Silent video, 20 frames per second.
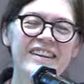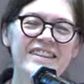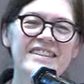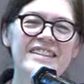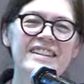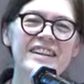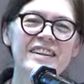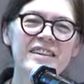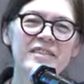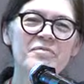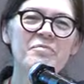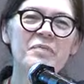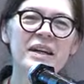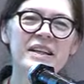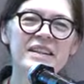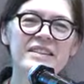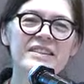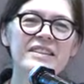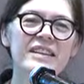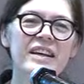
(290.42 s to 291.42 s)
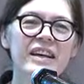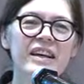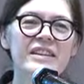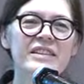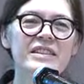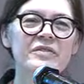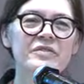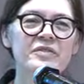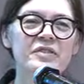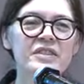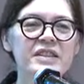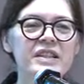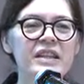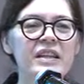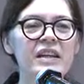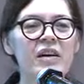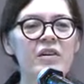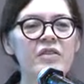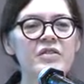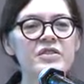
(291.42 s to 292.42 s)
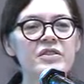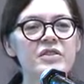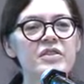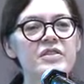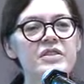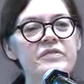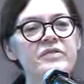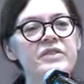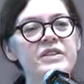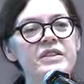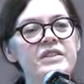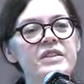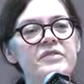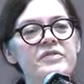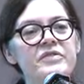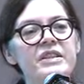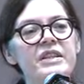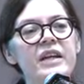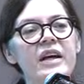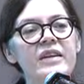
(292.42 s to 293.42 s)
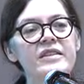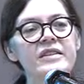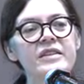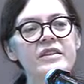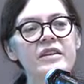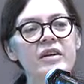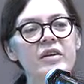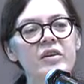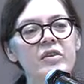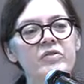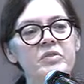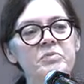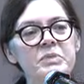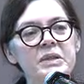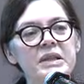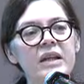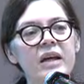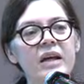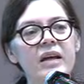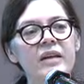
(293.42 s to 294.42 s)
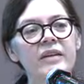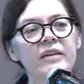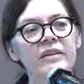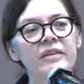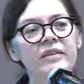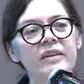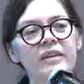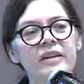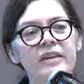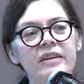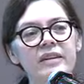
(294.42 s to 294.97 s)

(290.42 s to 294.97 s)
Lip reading: And by this I had the first encounter also with a different idea of the Biennale.